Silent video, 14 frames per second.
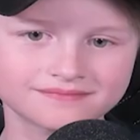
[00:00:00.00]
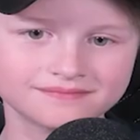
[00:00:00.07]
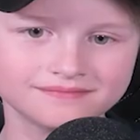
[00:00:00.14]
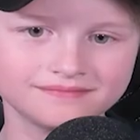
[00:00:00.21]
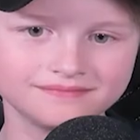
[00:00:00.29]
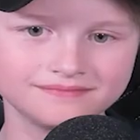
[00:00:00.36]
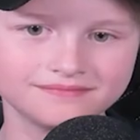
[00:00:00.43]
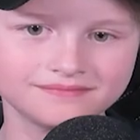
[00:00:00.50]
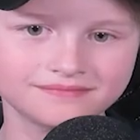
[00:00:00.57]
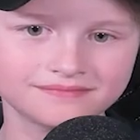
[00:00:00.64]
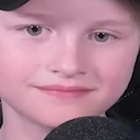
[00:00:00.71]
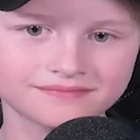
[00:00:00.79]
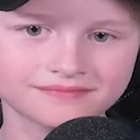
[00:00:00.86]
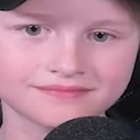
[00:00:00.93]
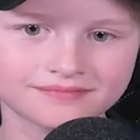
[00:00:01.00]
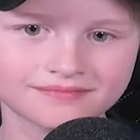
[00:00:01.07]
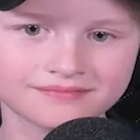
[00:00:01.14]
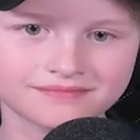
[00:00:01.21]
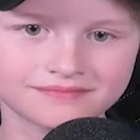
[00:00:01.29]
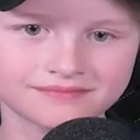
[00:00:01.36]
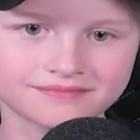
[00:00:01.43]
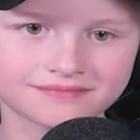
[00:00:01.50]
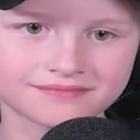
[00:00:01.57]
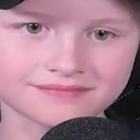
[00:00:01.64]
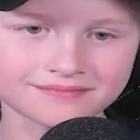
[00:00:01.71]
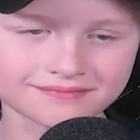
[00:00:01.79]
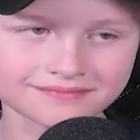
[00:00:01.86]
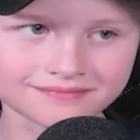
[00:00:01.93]

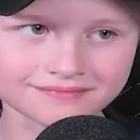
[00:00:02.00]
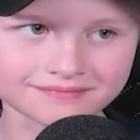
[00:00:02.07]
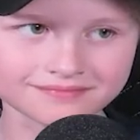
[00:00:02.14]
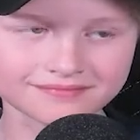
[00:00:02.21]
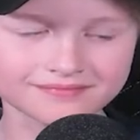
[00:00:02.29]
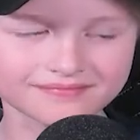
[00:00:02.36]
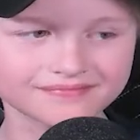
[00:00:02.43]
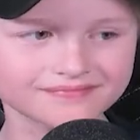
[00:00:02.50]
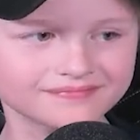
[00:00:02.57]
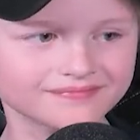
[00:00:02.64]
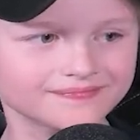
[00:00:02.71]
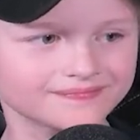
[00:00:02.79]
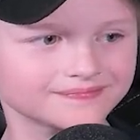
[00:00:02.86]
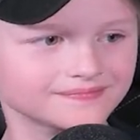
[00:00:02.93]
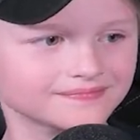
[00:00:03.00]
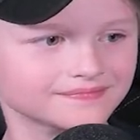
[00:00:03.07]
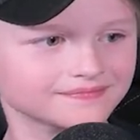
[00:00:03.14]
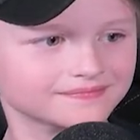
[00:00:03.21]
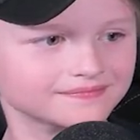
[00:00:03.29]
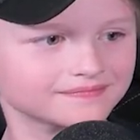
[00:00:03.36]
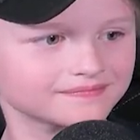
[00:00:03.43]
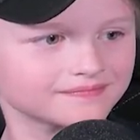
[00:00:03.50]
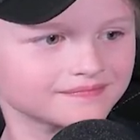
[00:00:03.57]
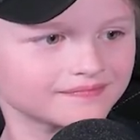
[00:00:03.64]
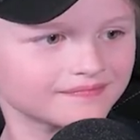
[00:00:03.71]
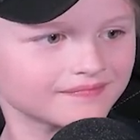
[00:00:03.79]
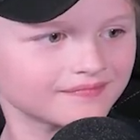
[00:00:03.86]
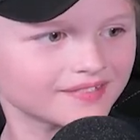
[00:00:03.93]

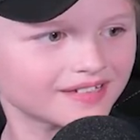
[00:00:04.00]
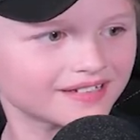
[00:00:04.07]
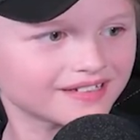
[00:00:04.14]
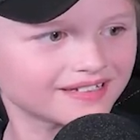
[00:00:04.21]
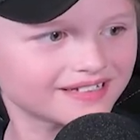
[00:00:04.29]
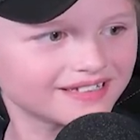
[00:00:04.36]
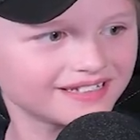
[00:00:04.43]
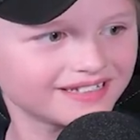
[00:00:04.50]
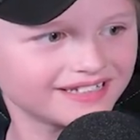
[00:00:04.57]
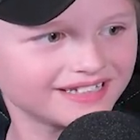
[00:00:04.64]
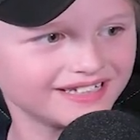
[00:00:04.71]
This person isn't speaking.